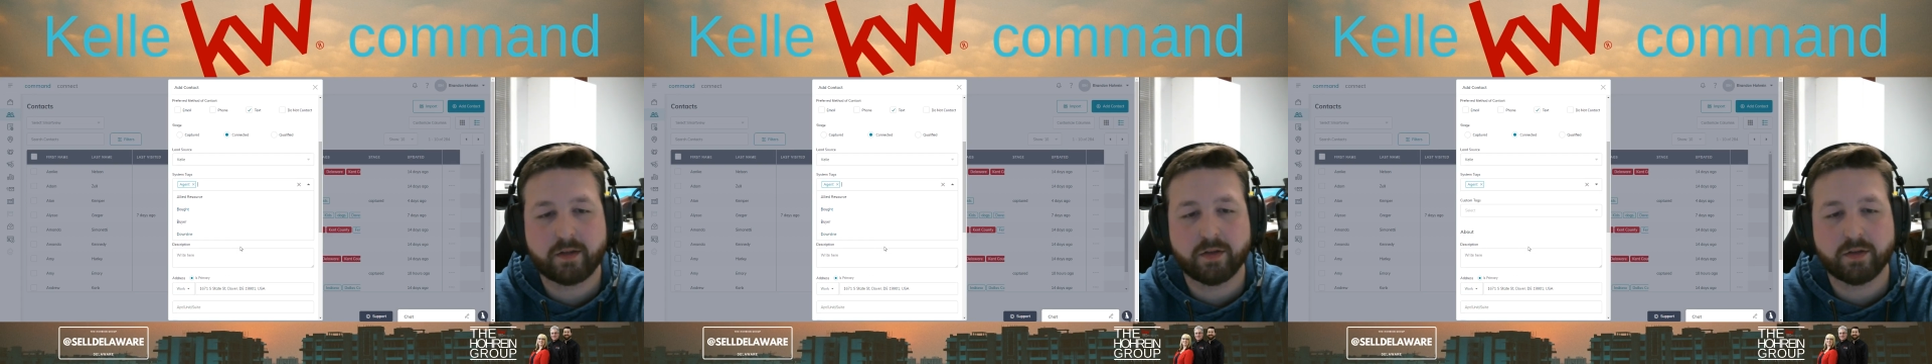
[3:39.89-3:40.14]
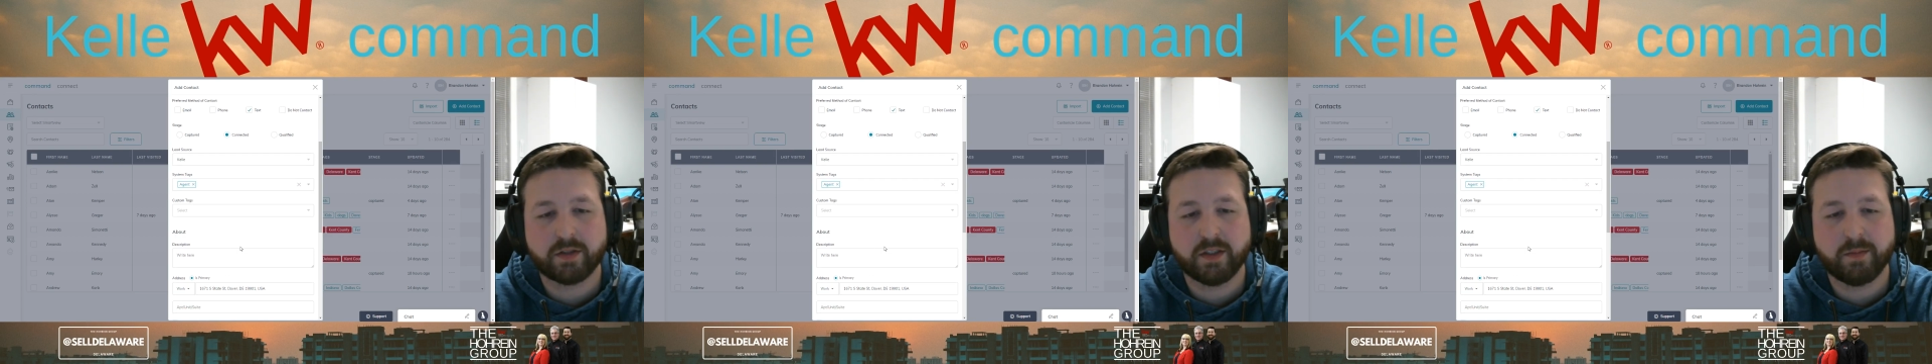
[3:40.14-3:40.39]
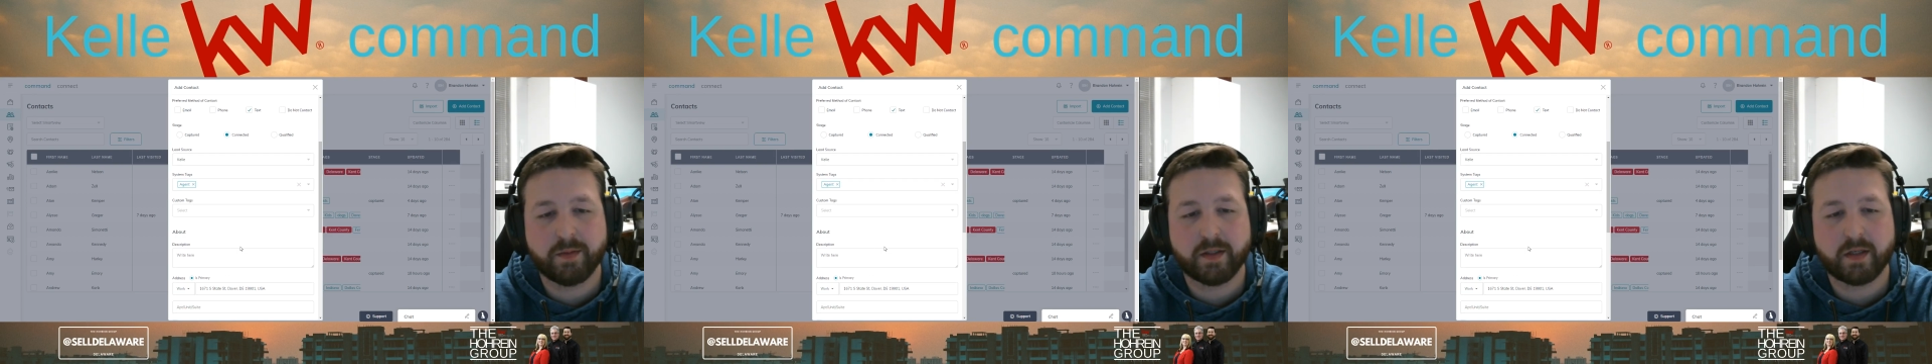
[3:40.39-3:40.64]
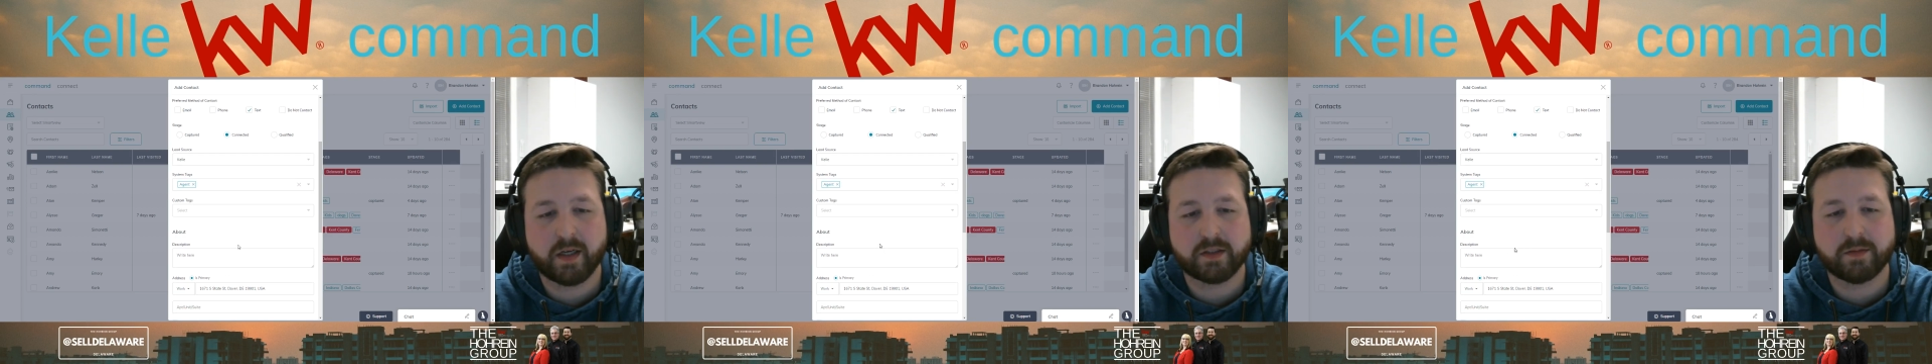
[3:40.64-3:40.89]
Those need to be
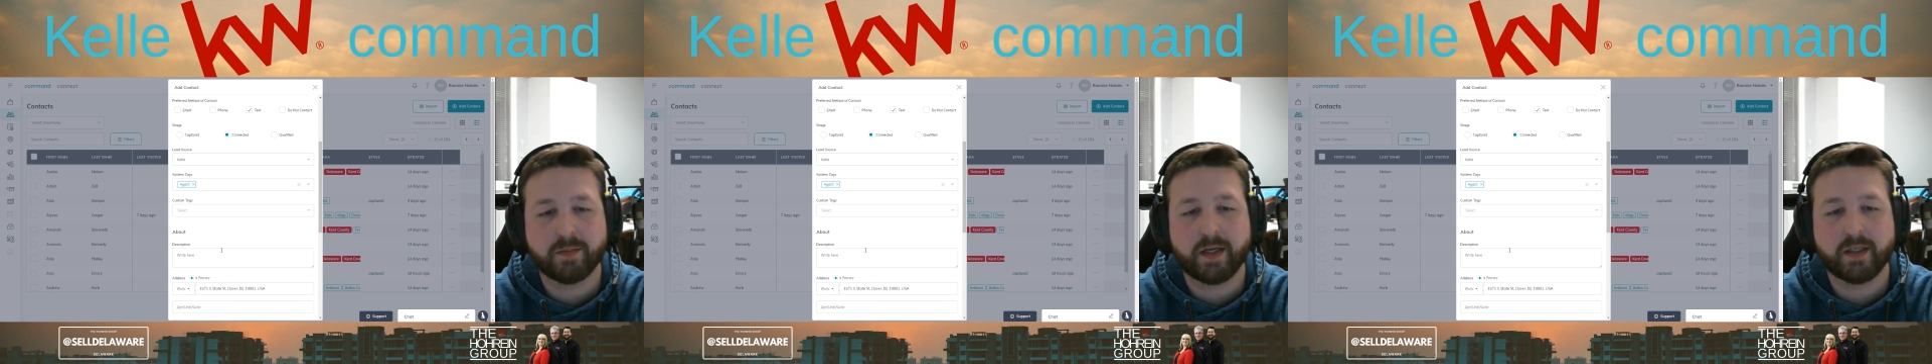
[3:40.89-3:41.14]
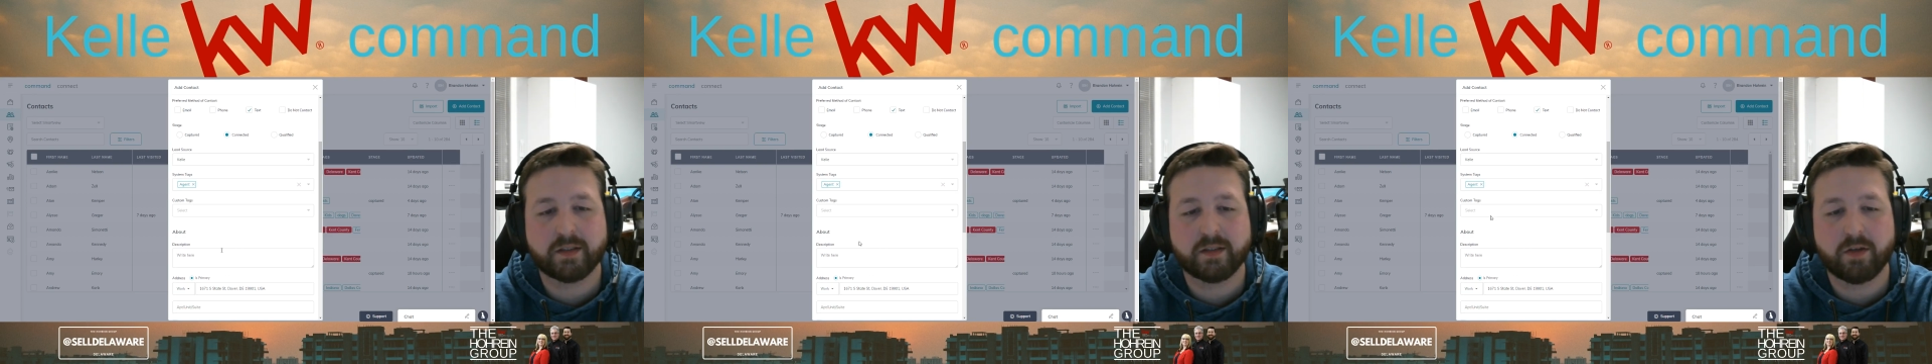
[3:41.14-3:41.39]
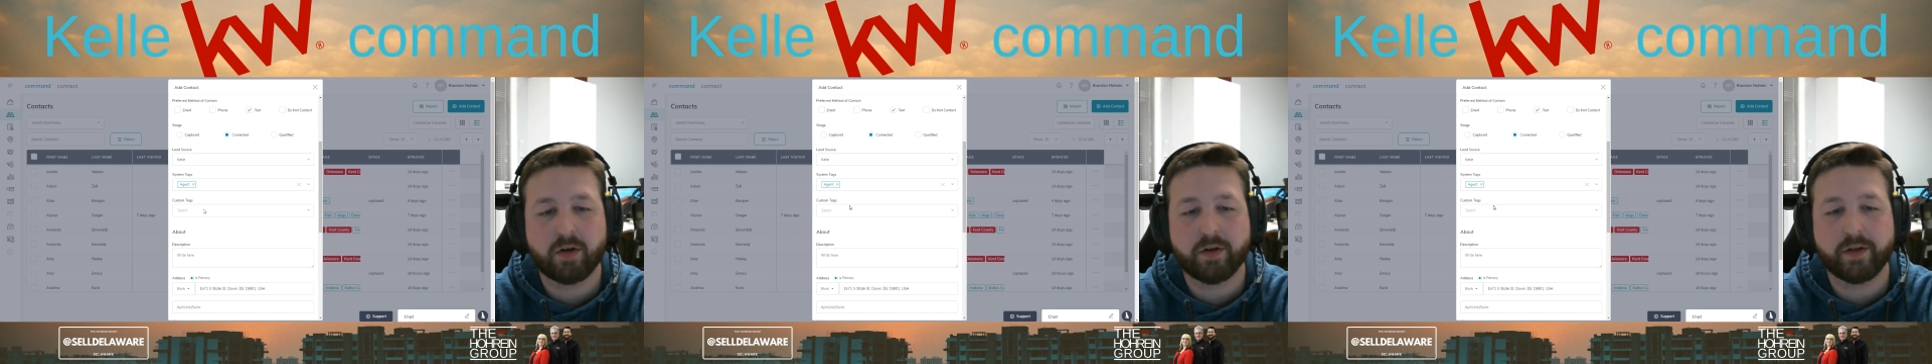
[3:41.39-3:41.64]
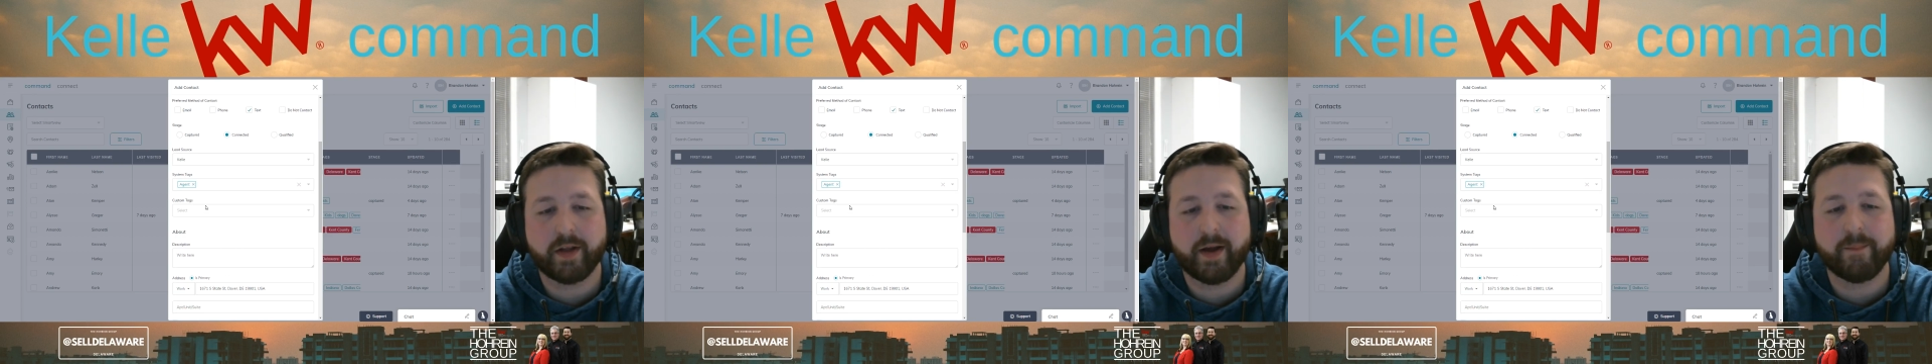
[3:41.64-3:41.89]
customized and all
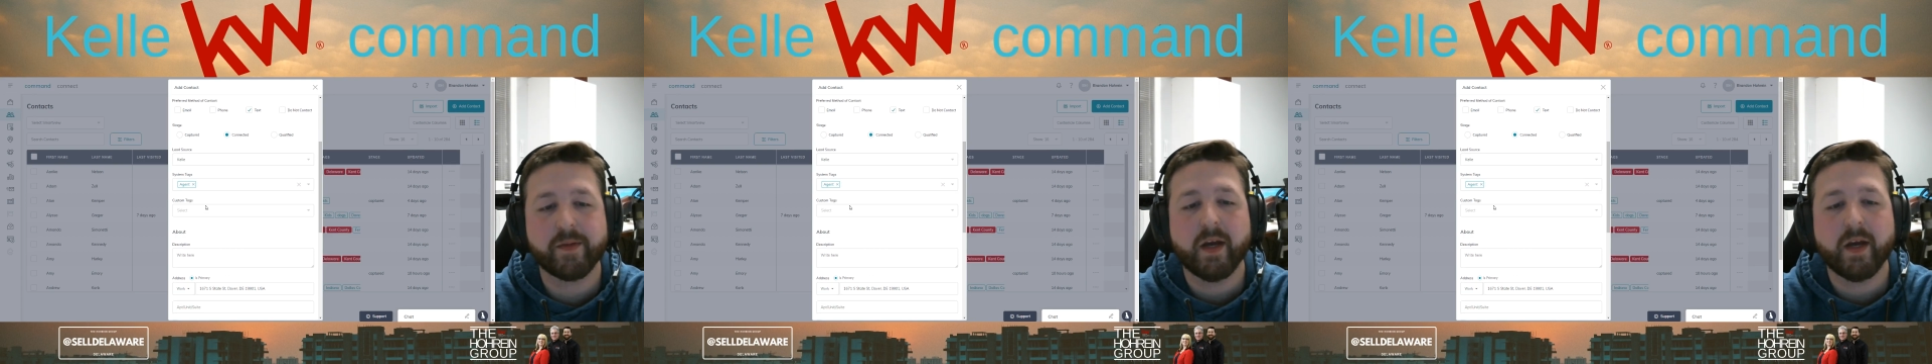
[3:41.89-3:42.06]
that.